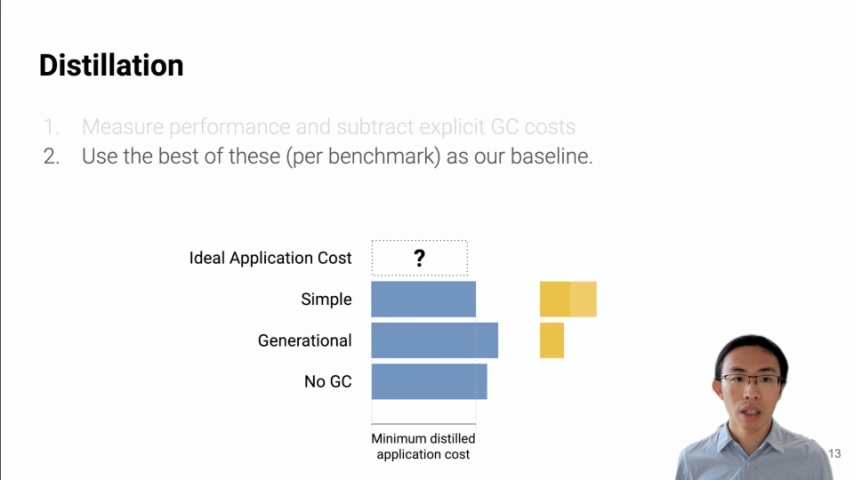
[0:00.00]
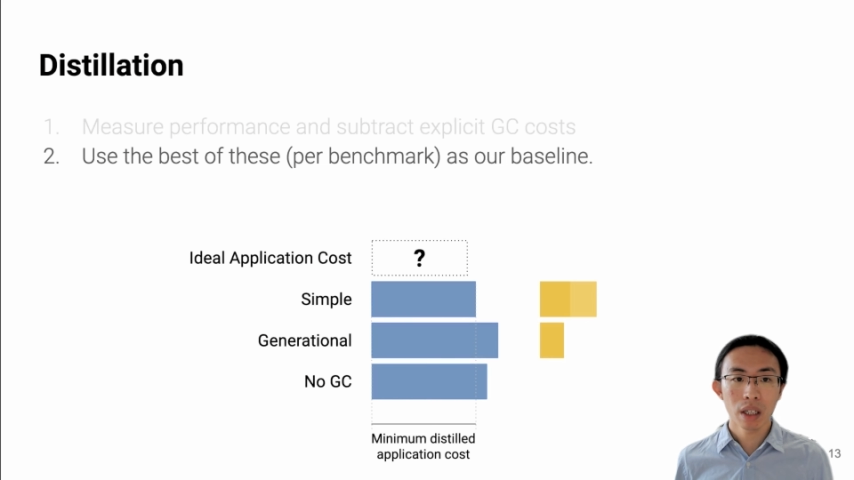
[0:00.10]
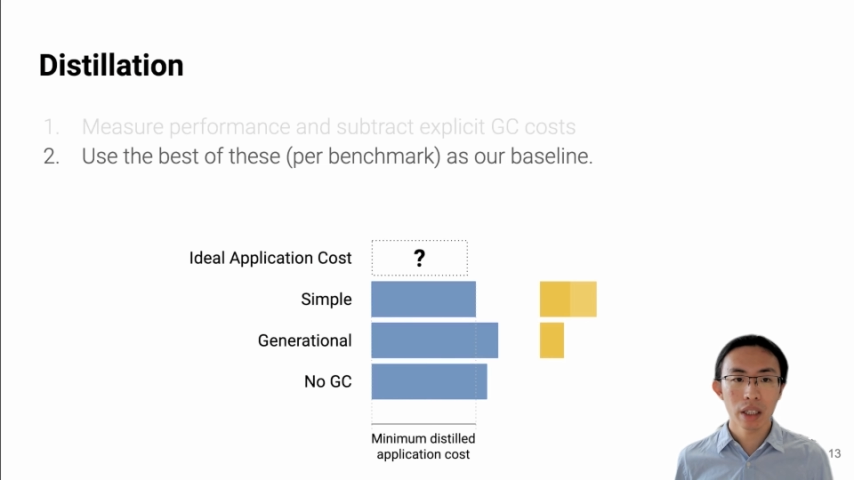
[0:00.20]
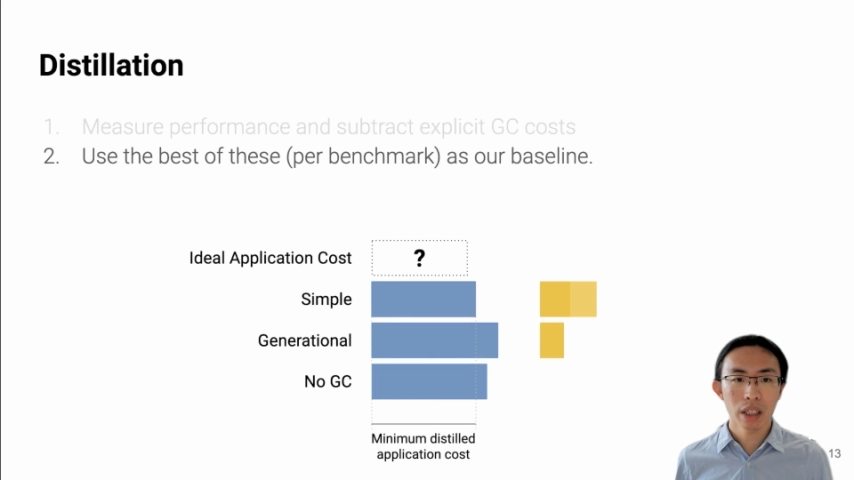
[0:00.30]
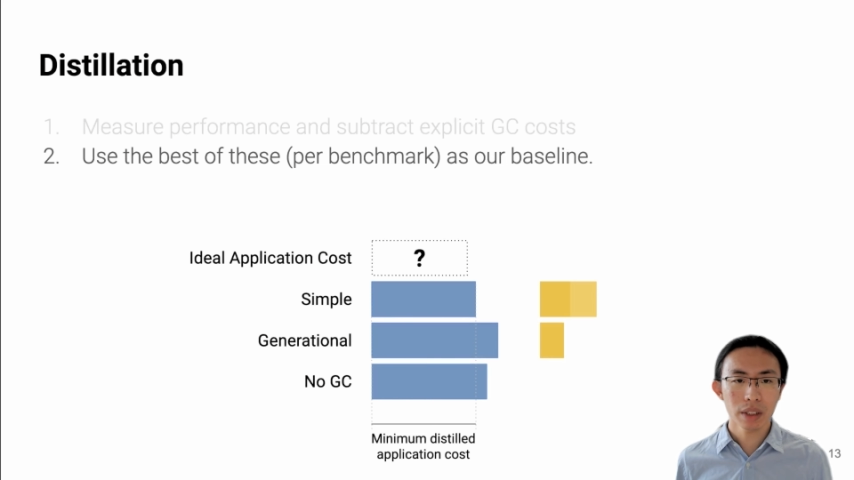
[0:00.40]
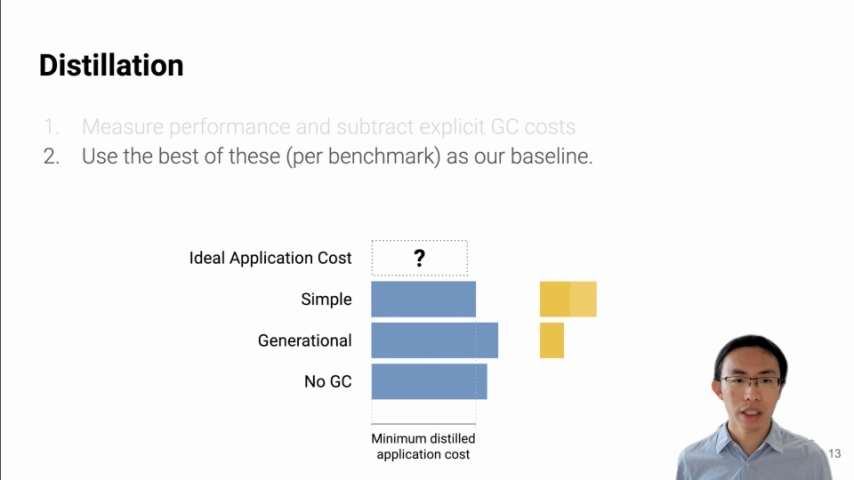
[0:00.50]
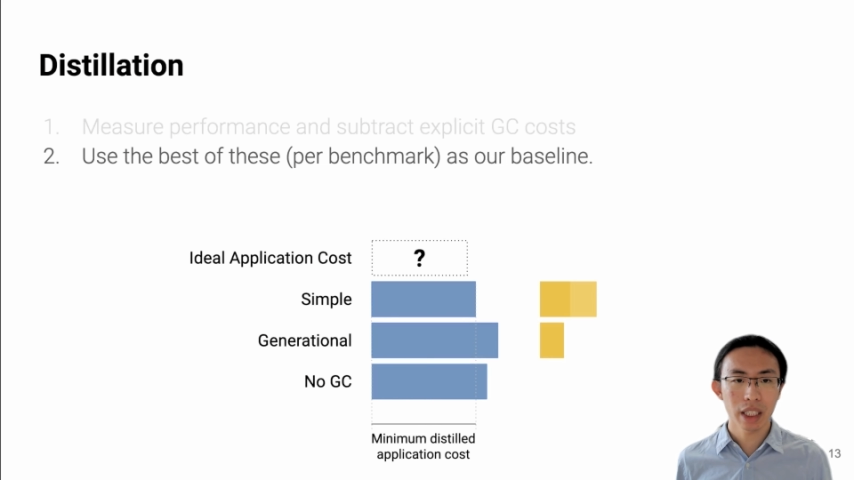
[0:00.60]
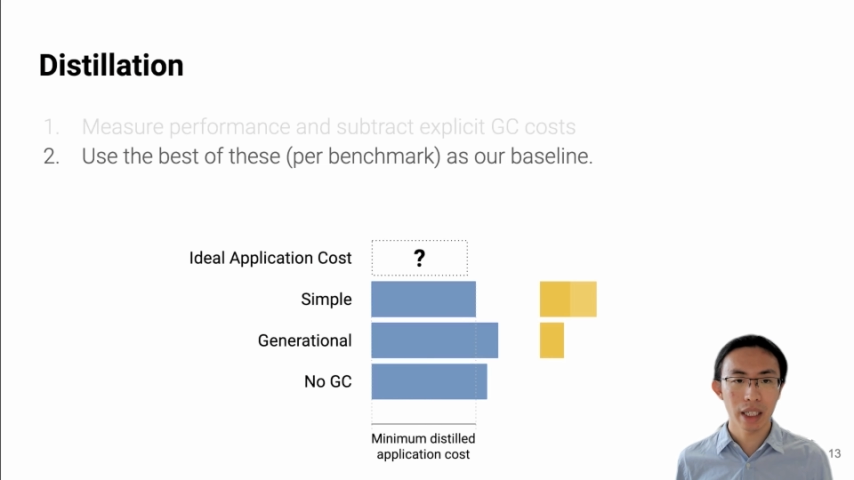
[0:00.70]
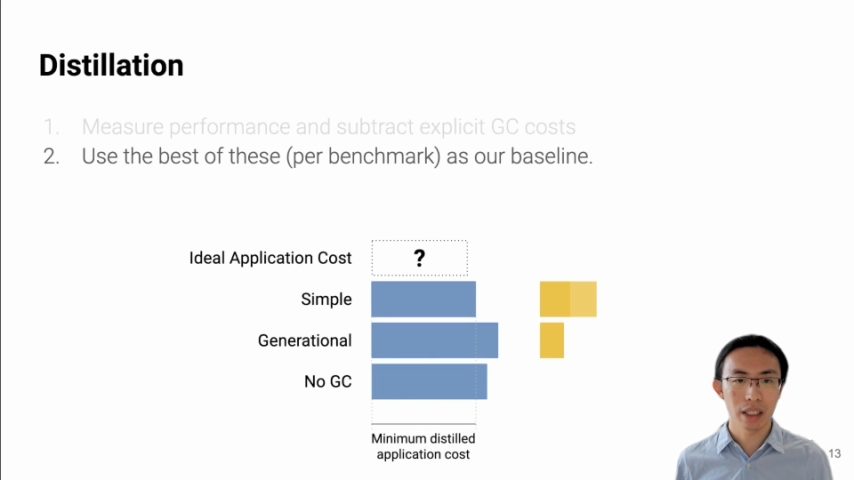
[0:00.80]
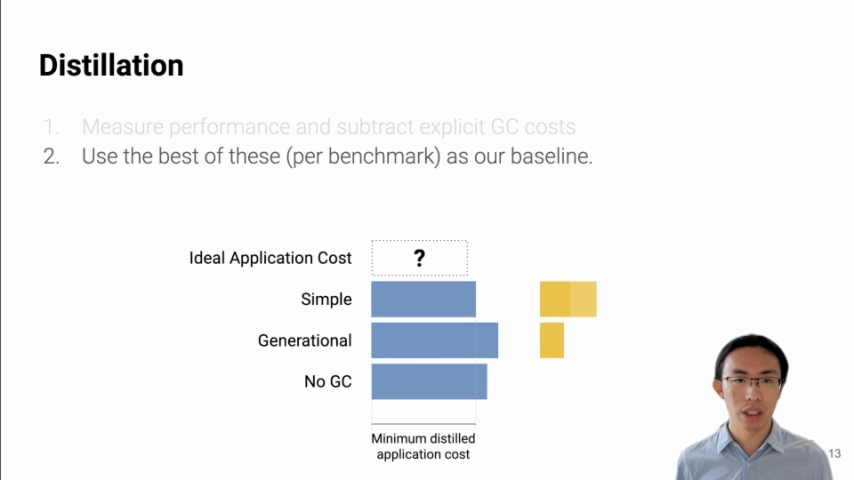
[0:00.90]
Note
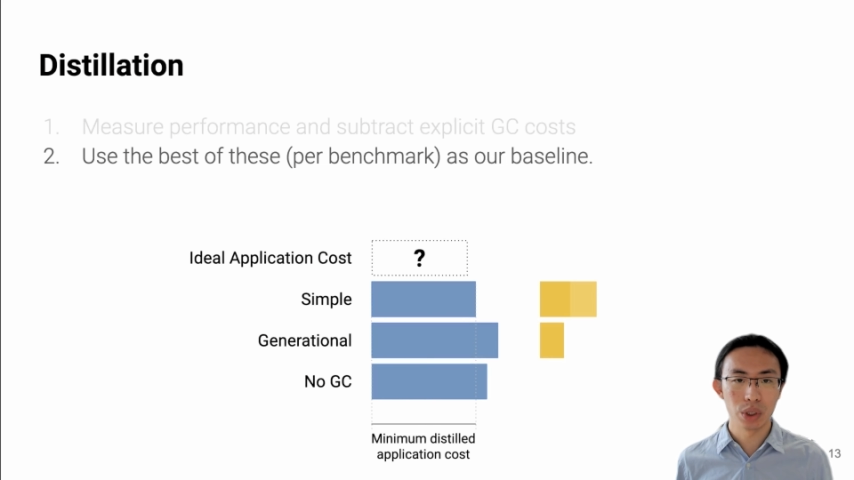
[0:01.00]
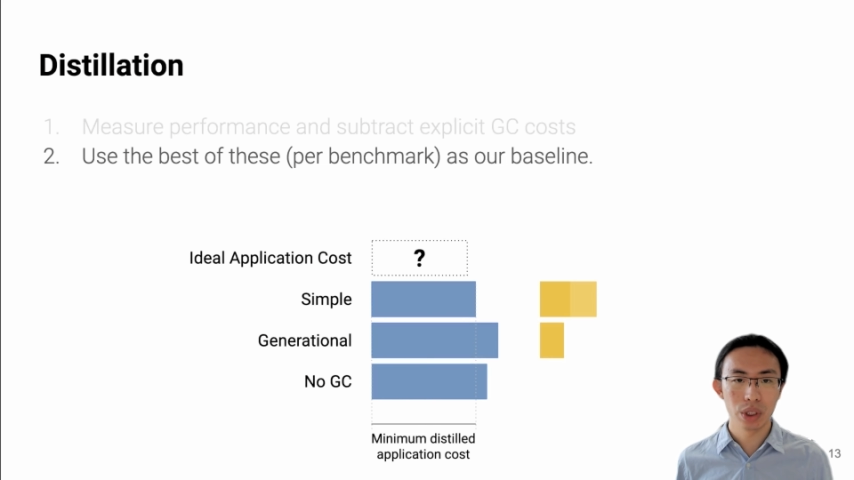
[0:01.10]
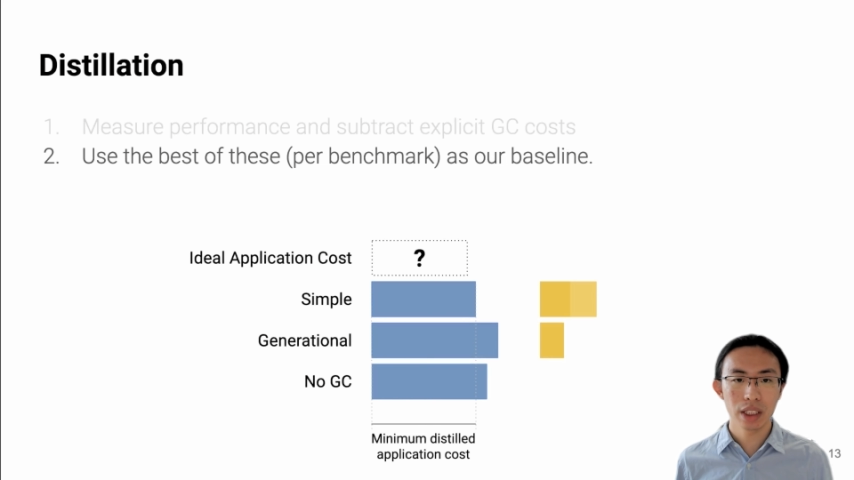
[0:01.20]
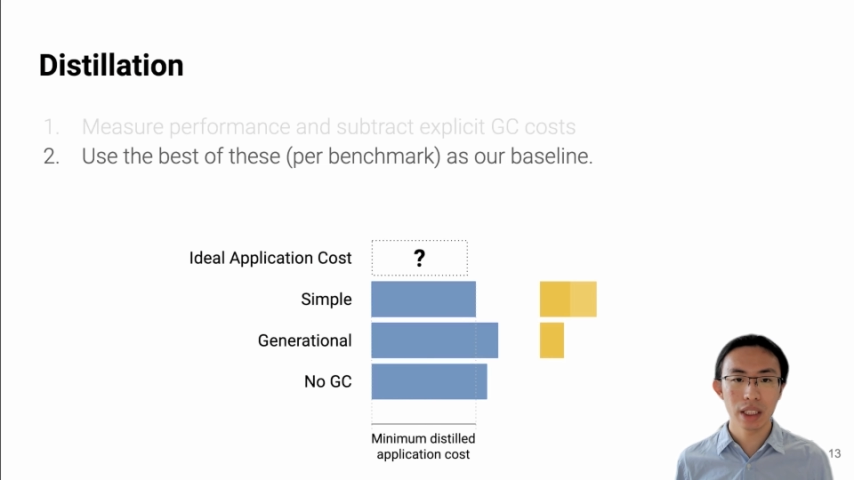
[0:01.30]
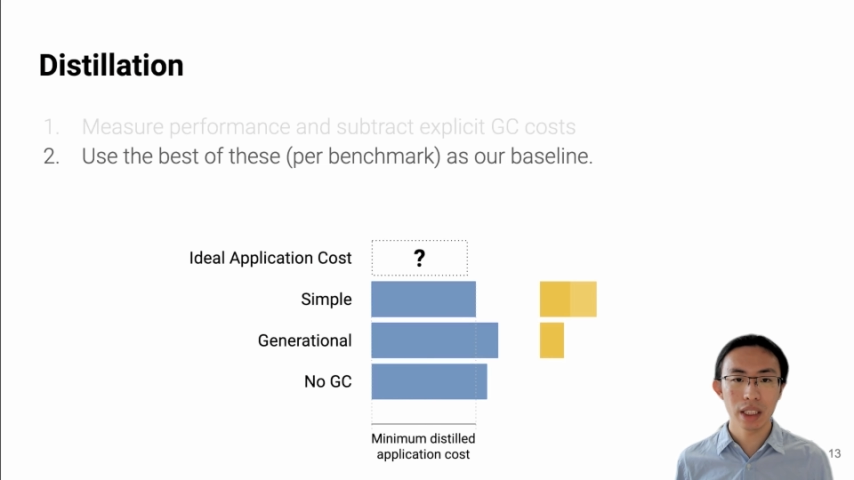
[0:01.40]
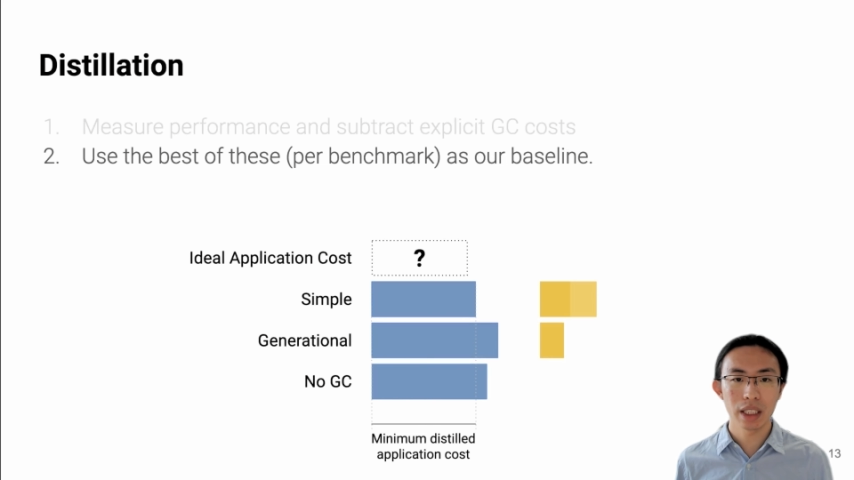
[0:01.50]
that the GC